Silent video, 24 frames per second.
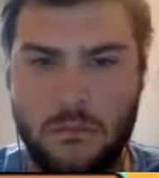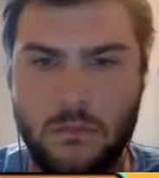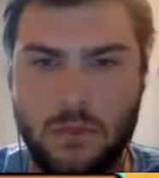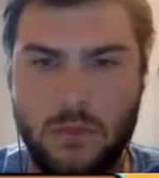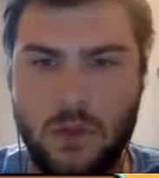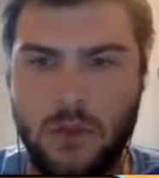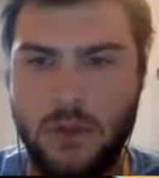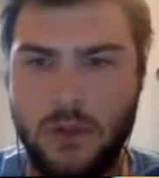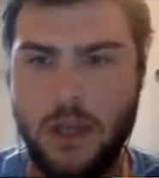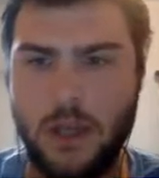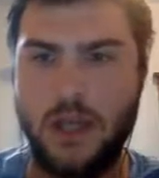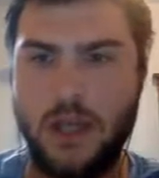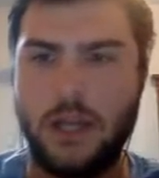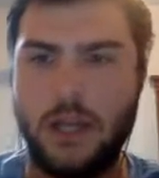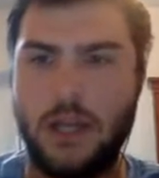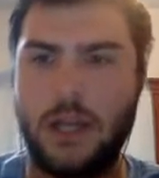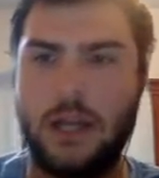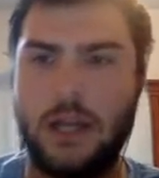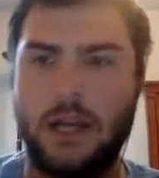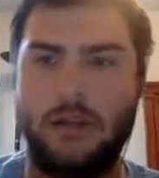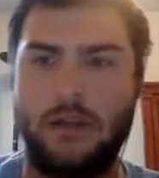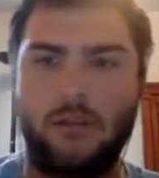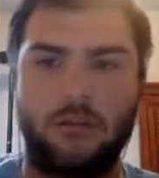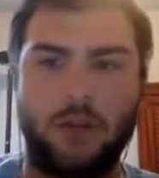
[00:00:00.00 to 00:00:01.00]
yeah, he
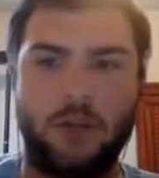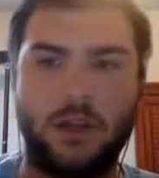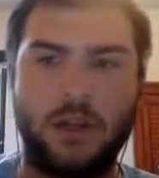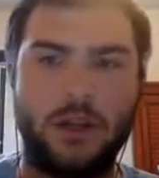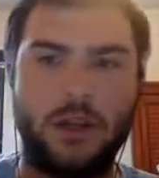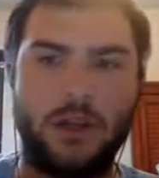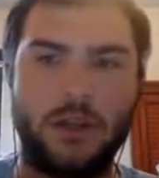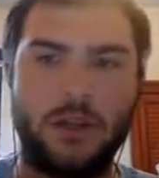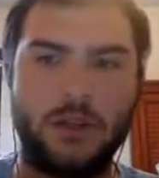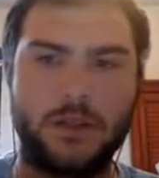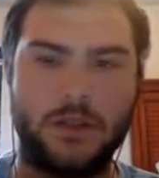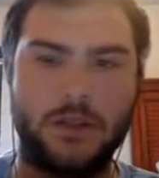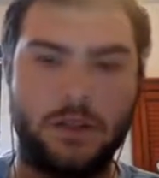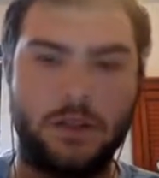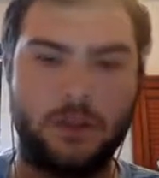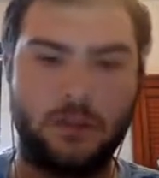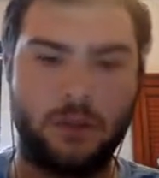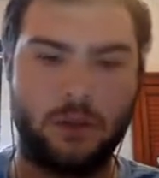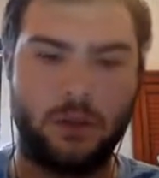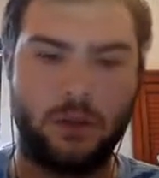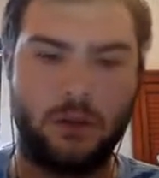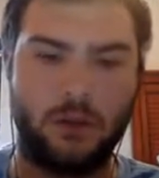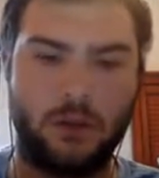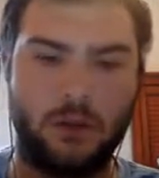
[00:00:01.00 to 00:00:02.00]
can't have Rain because he didn't
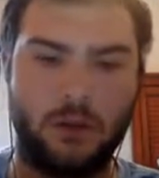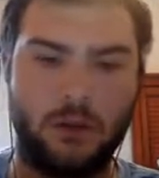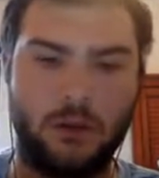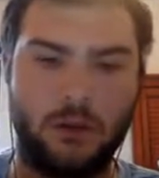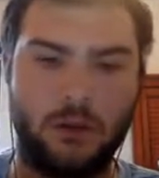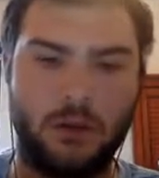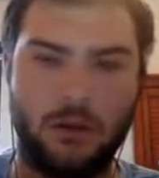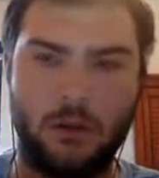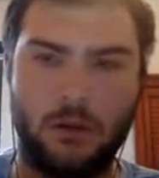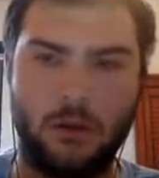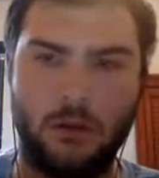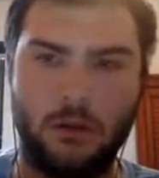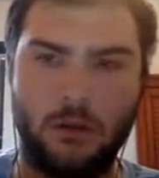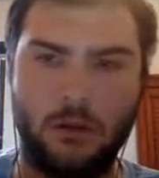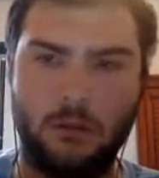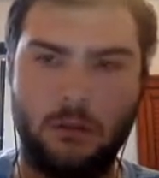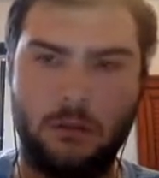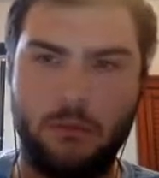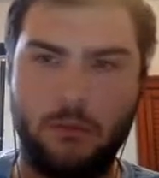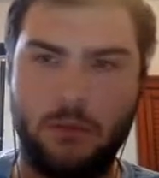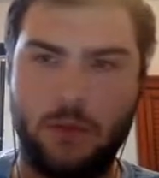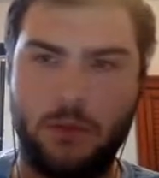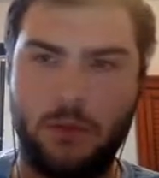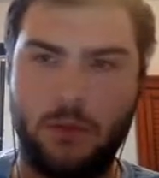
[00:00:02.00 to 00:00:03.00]
bring the
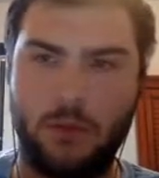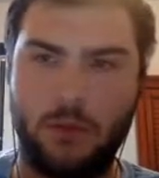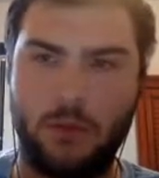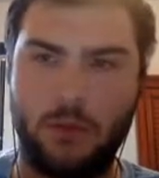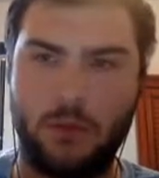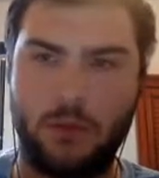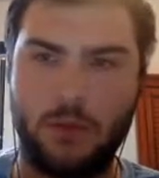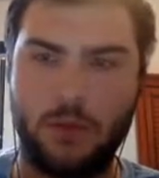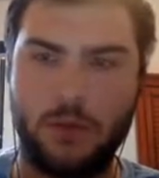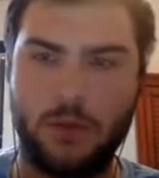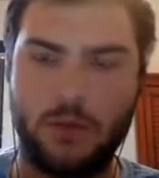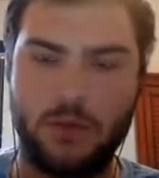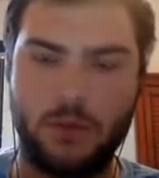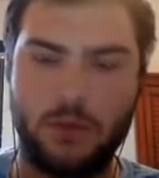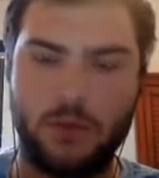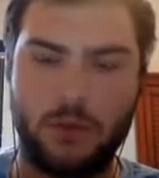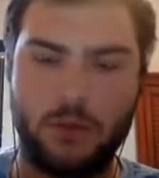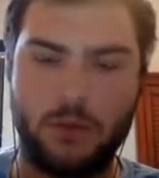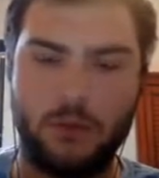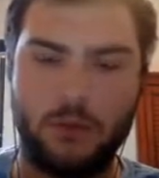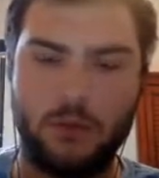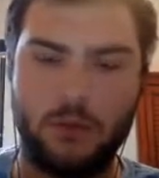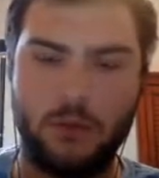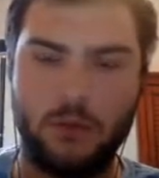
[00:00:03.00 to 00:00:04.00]
Pelipper as
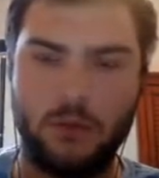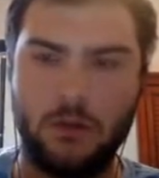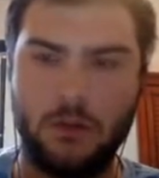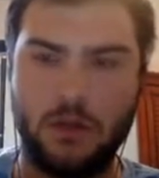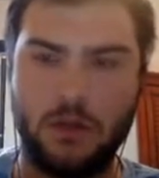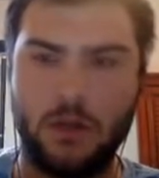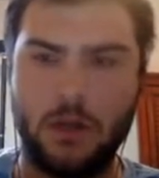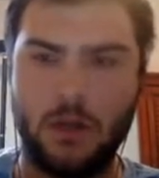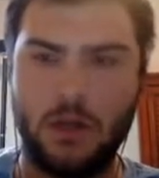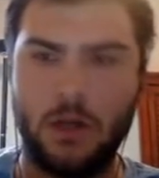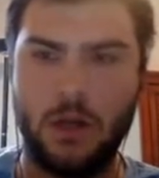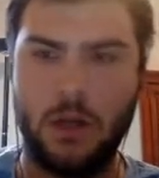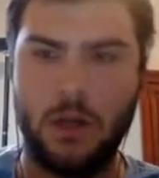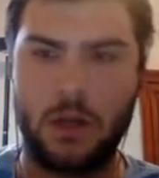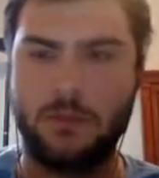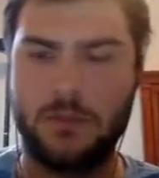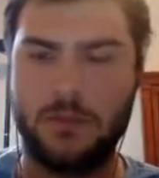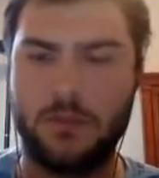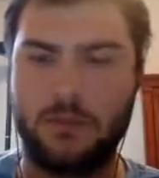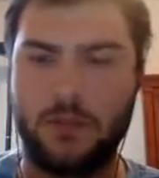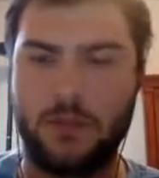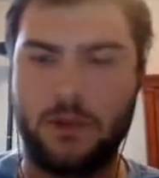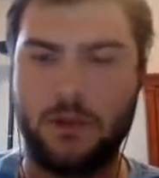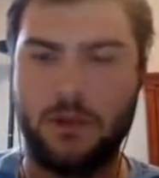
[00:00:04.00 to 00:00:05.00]
well. So
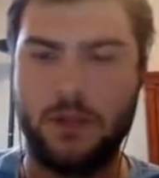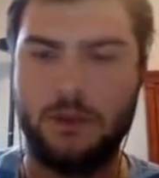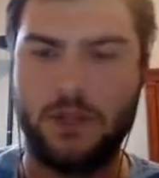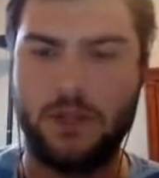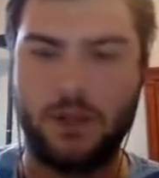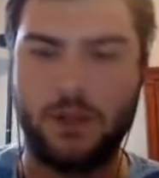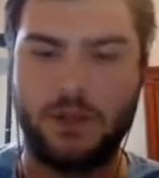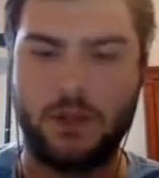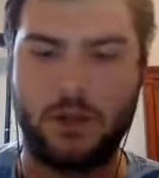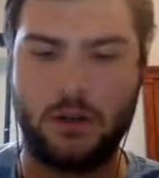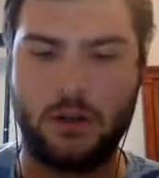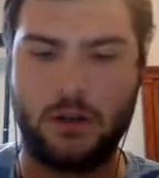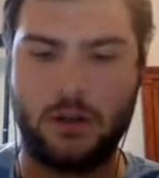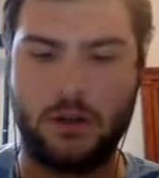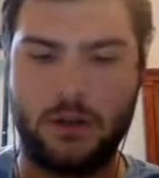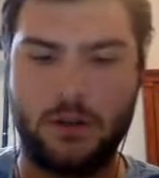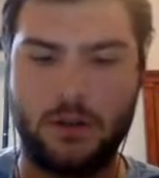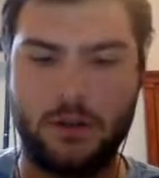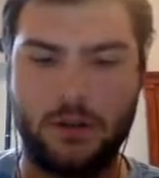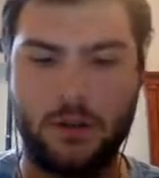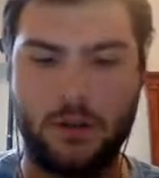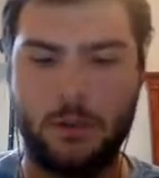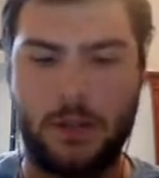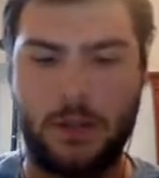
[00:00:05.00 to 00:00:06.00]
it's probably either T-Tar or
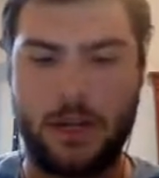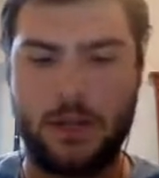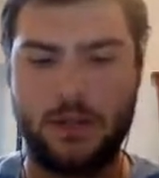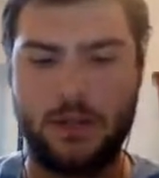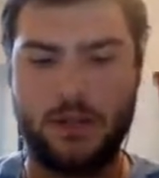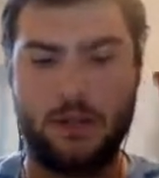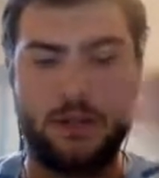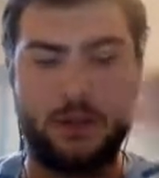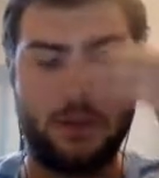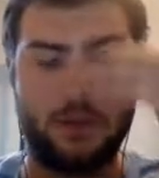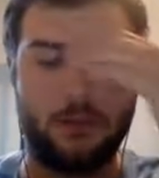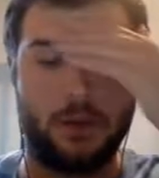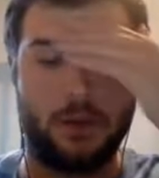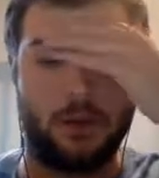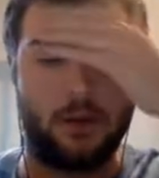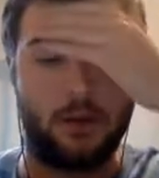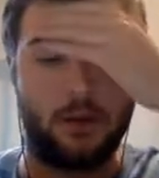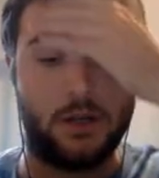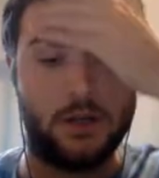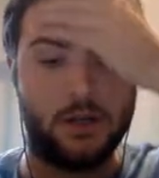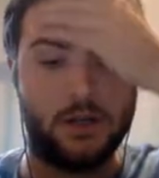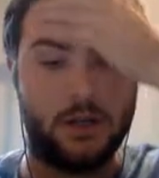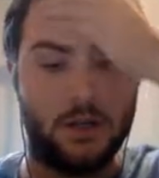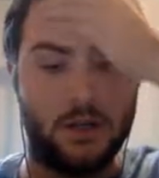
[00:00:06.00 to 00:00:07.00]
Thundurus in the back, so I think
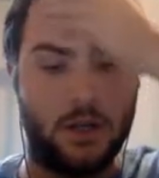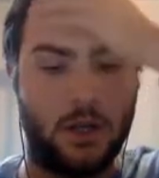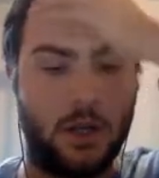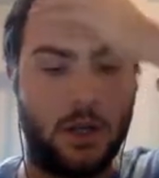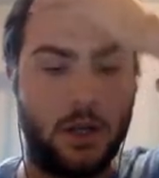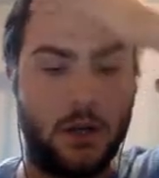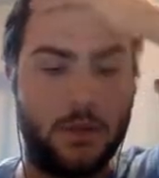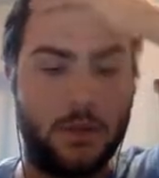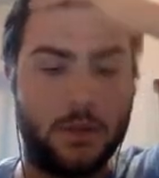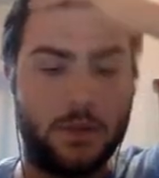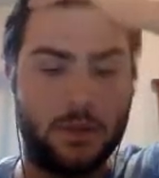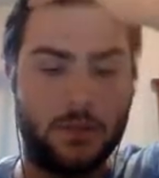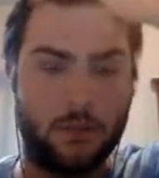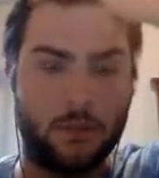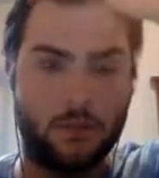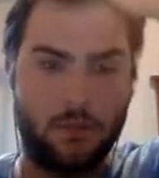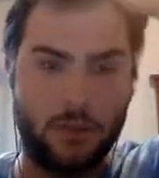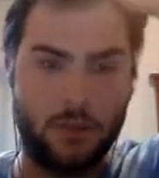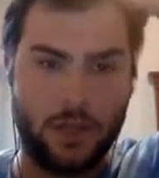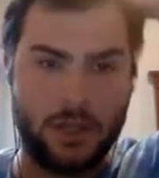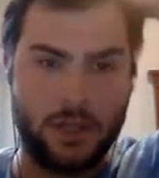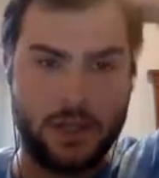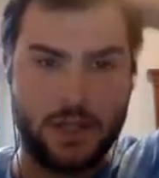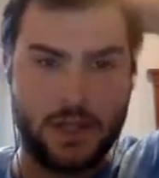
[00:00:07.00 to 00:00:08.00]
Metagross is a
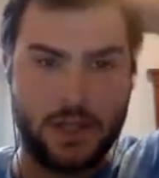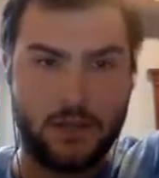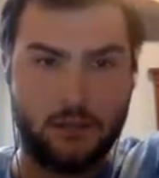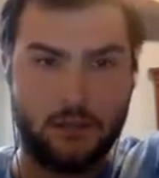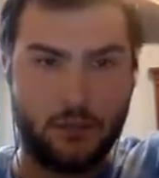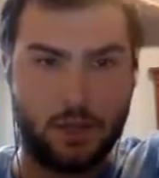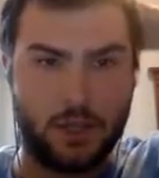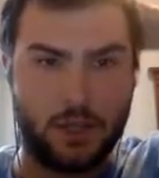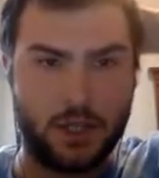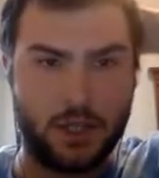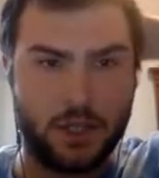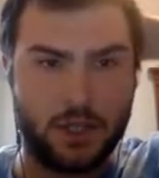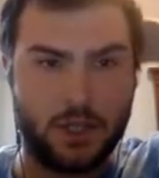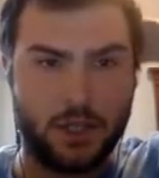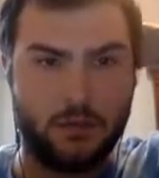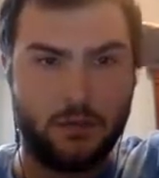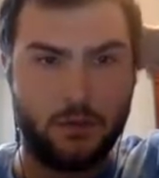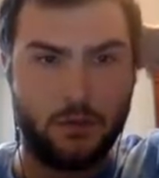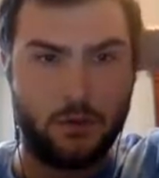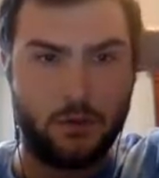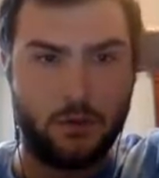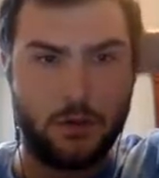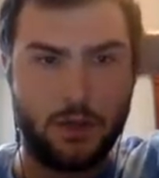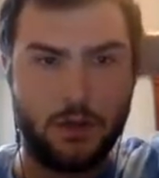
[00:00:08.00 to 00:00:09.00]
pretty safe win condition
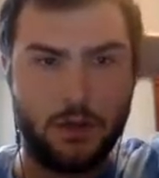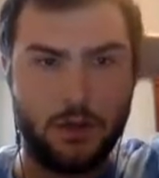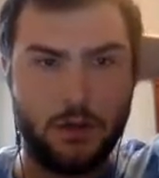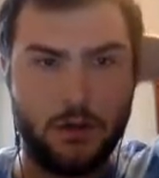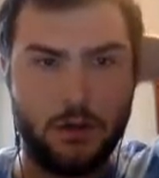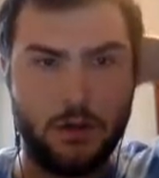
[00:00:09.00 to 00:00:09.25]
for me here.